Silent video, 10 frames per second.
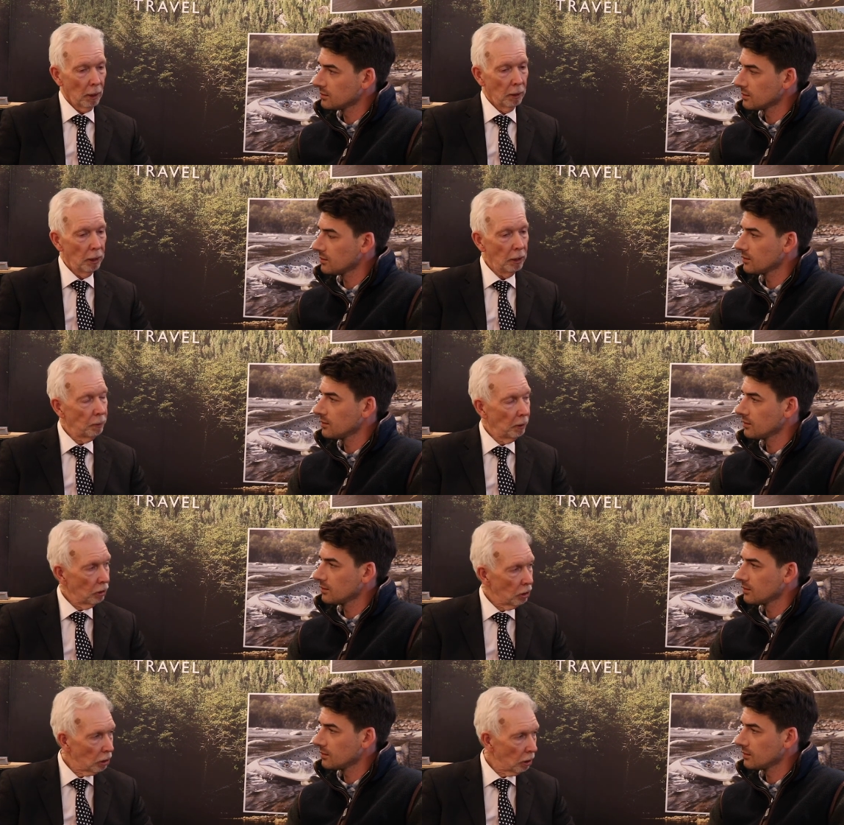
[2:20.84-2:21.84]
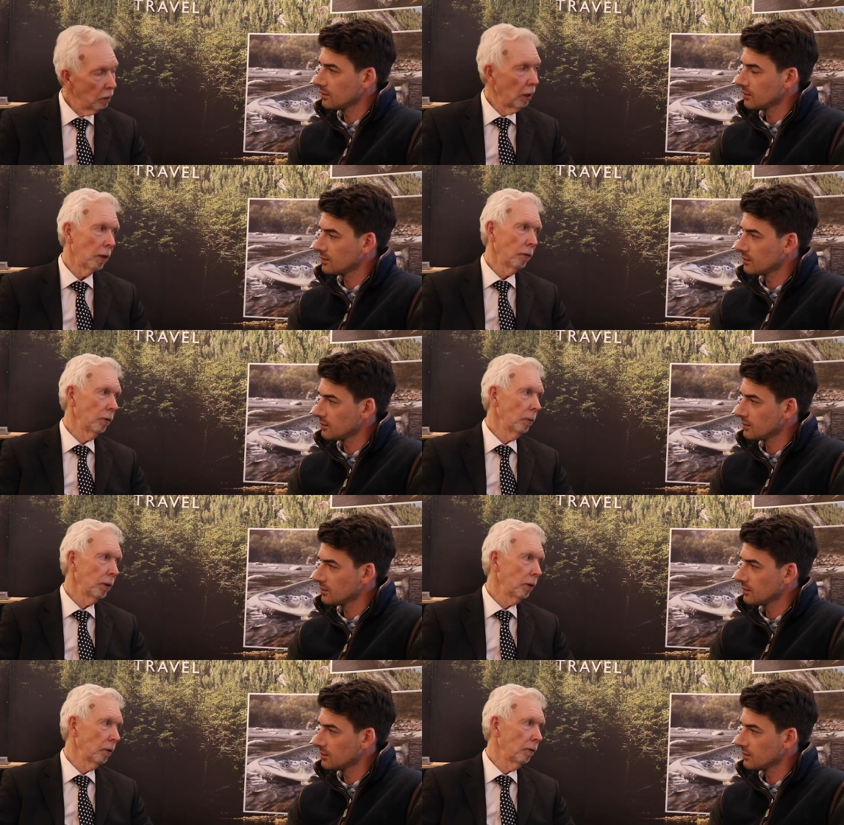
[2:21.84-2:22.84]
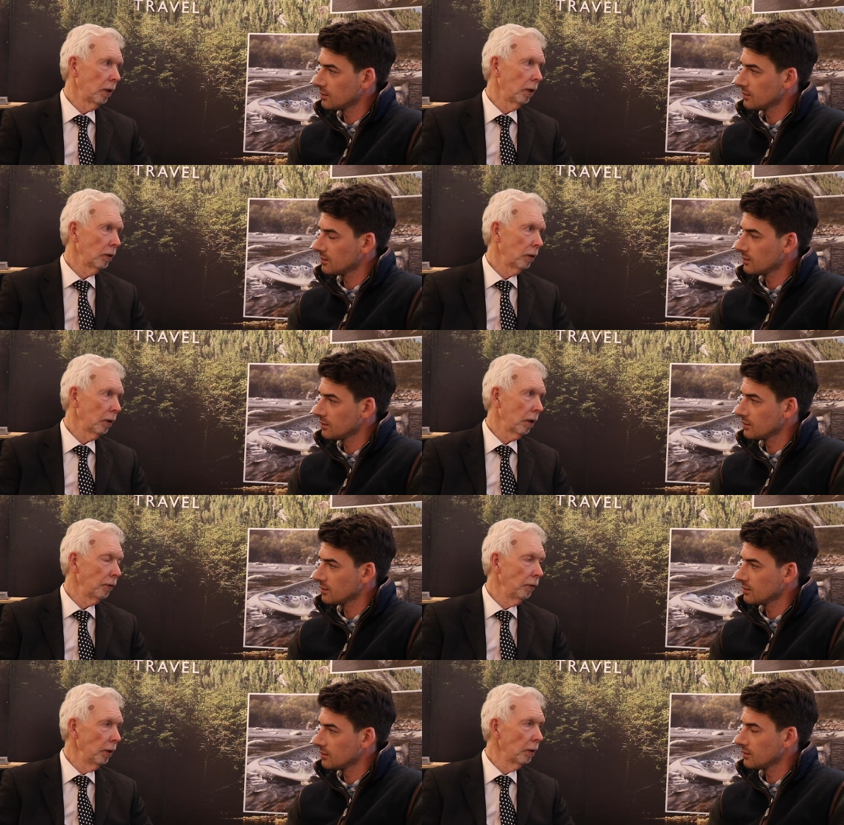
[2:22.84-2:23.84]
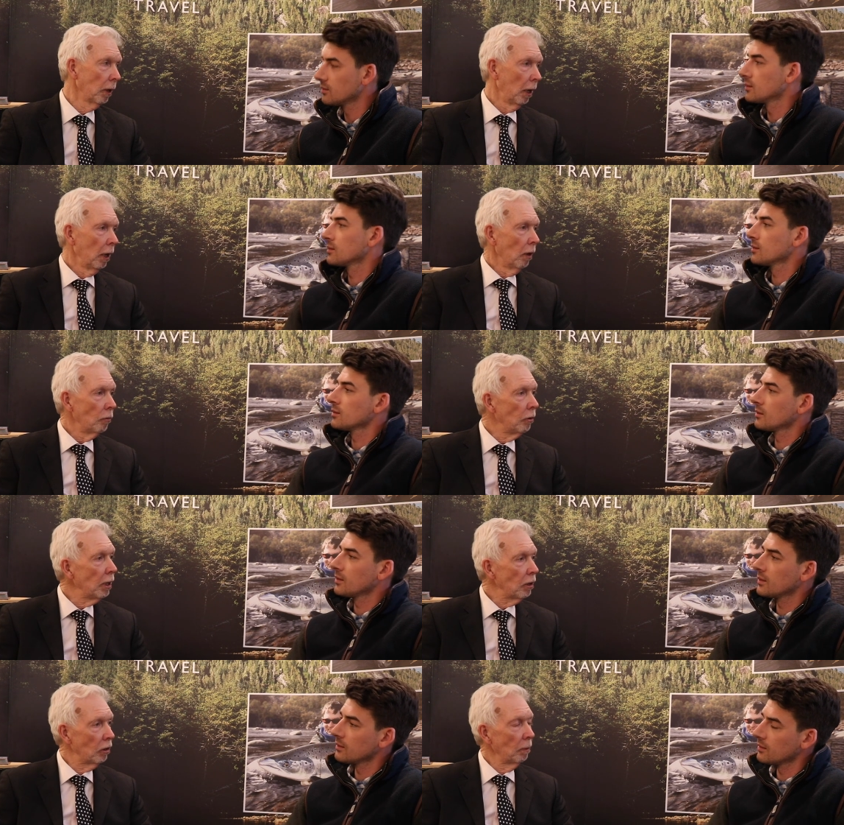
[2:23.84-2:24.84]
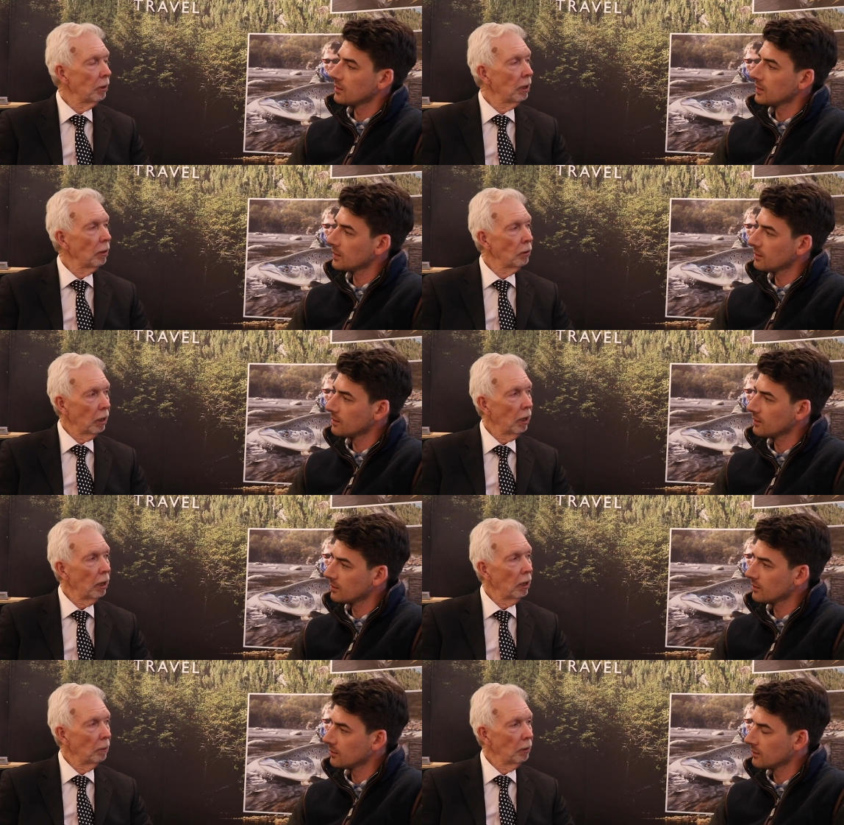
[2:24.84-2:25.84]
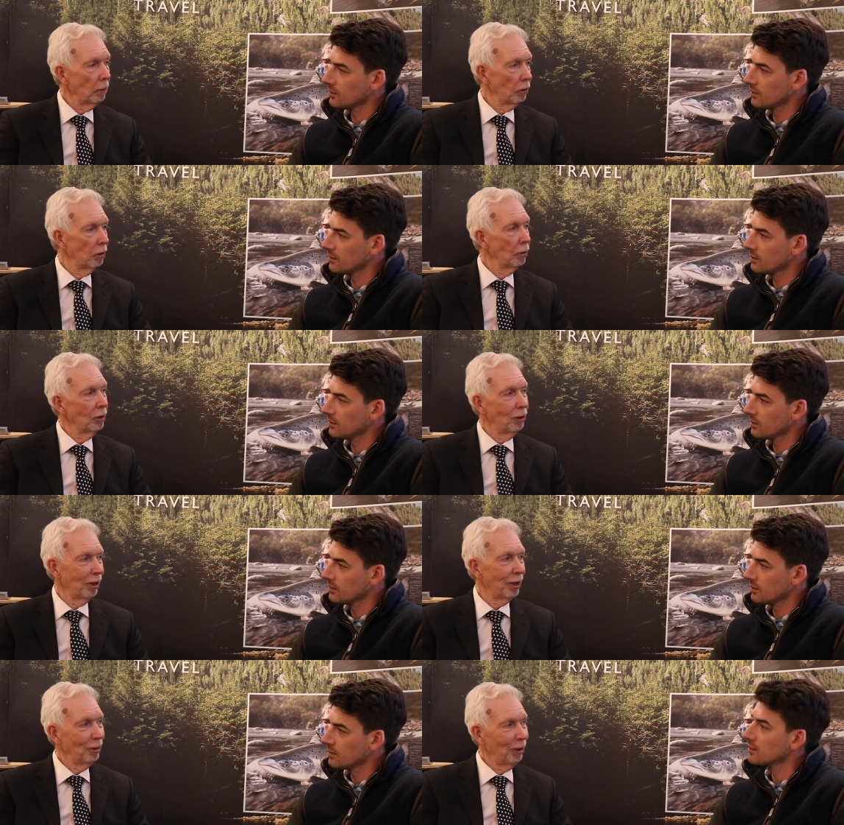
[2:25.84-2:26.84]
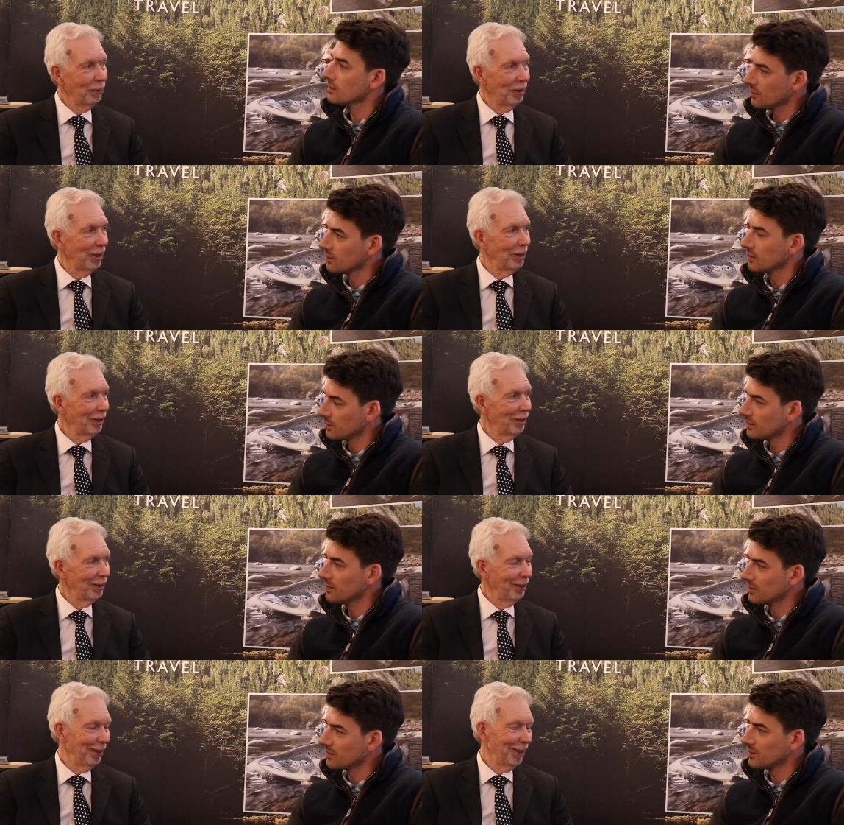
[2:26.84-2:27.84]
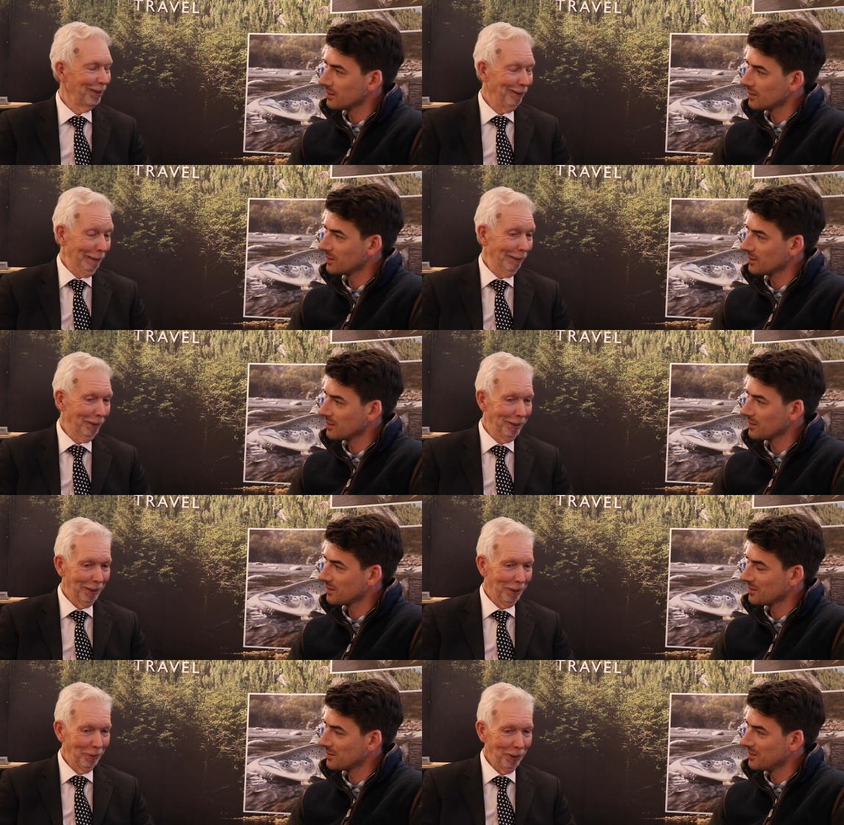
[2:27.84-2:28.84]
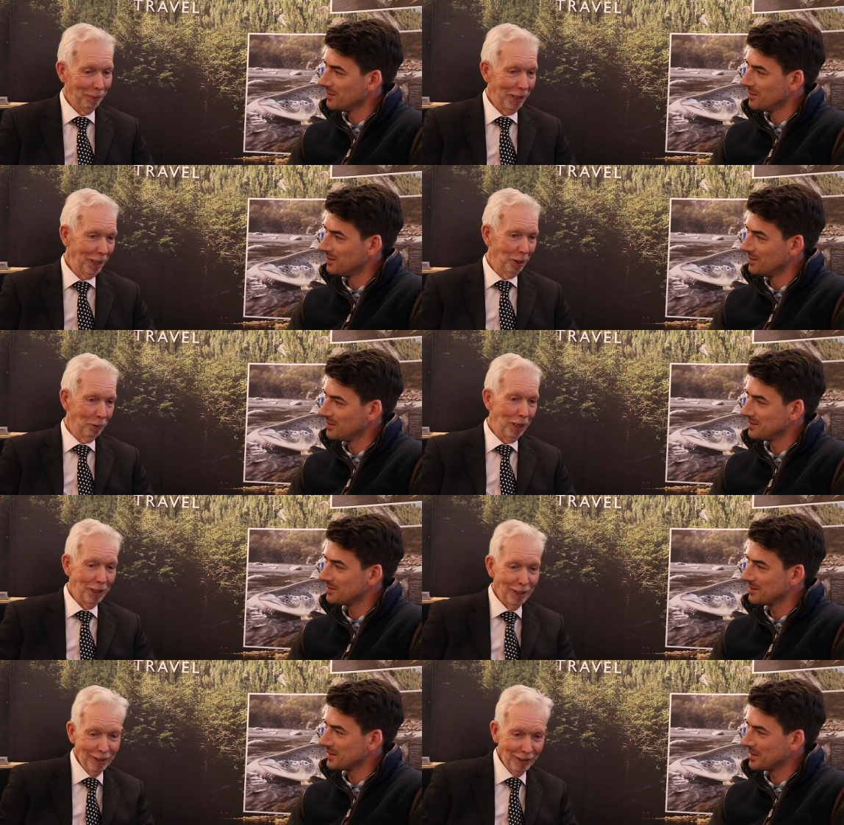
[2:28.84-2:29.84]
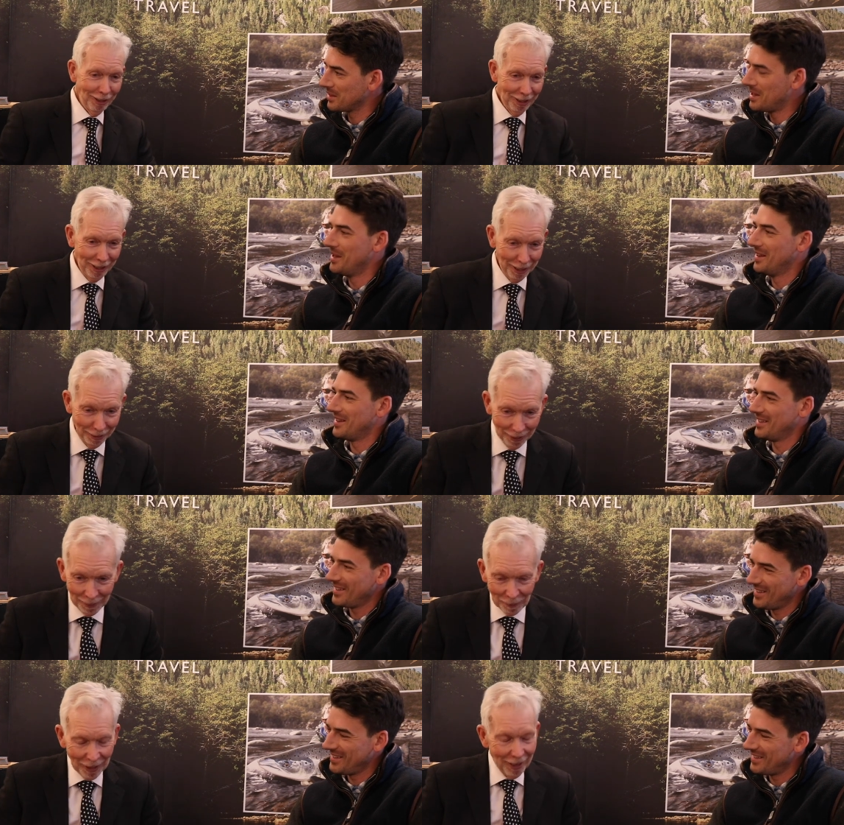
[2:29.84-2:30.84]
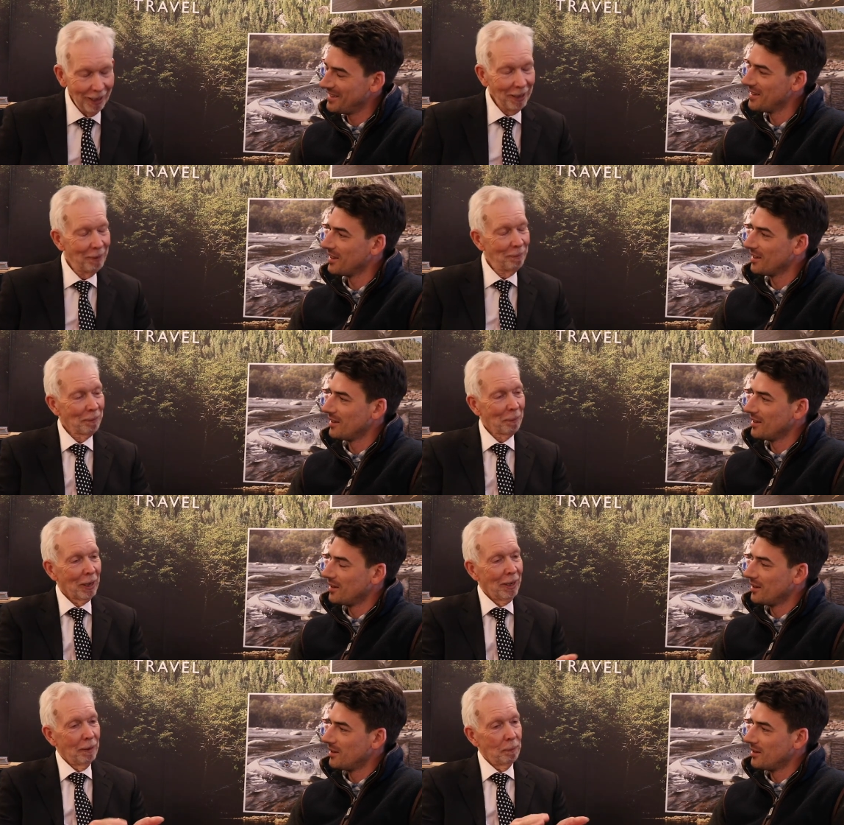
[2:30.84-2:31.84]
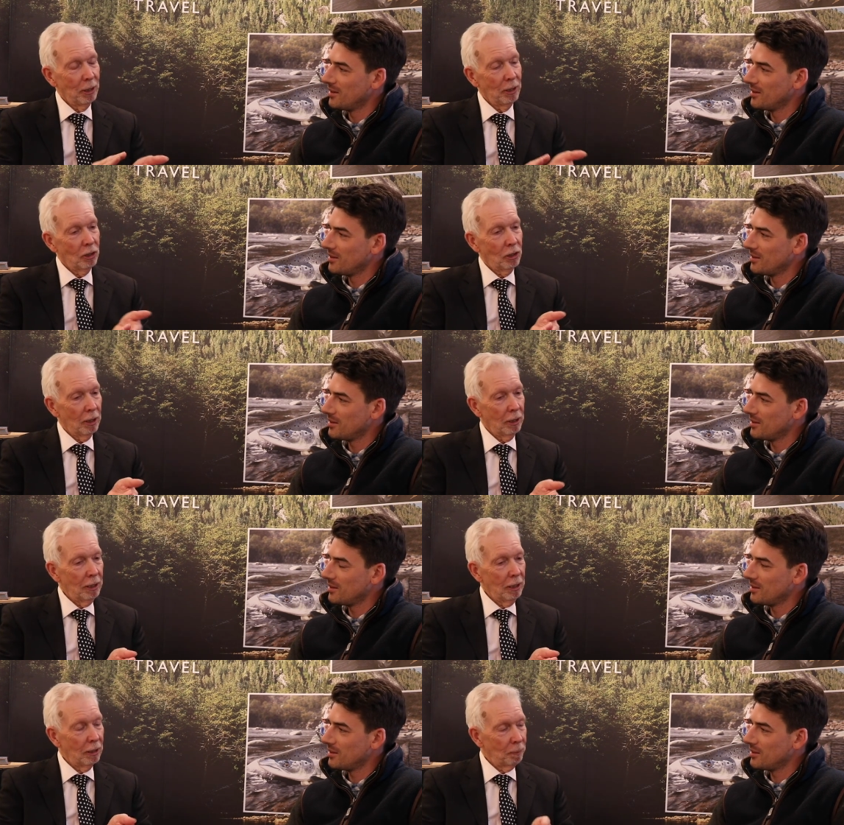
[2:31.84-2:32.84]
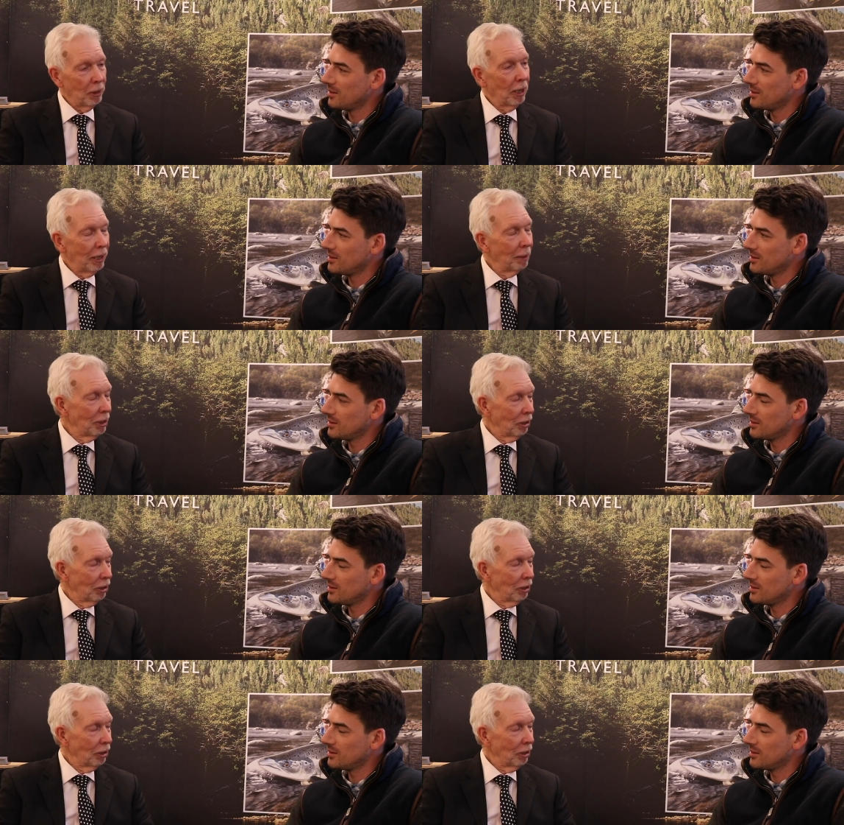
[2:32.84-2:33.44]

Speaker 1: and he's been so helpful with his advice that I feel reasonably okay. I mean, I'm still this that trepidation that you go, oh, I don't know if I'm making the right decision here, um, but but I am